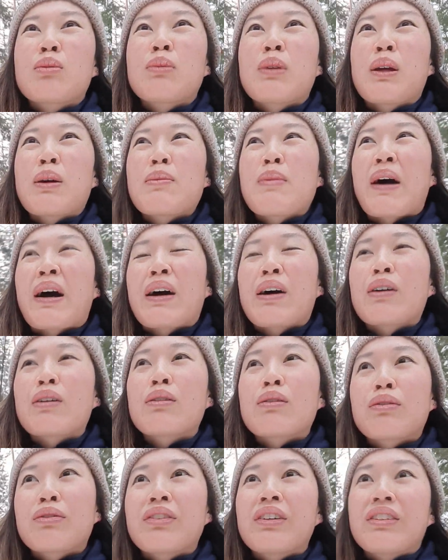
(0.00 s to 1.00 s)

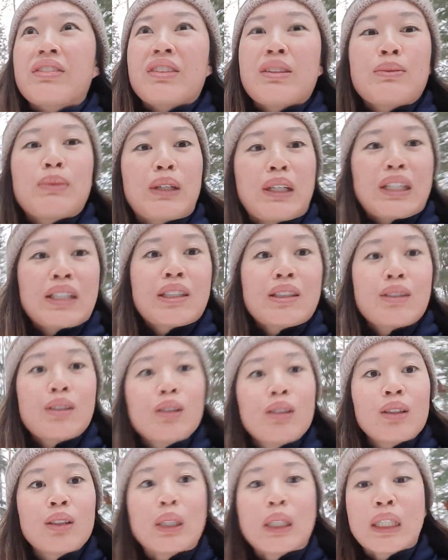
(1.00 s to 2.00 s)
about 50 minutes
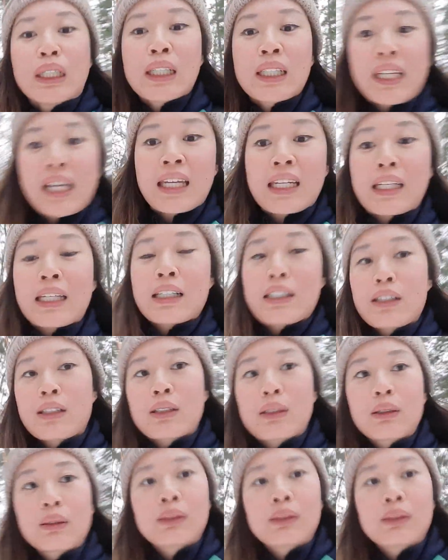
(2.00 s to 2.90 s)
to get here, so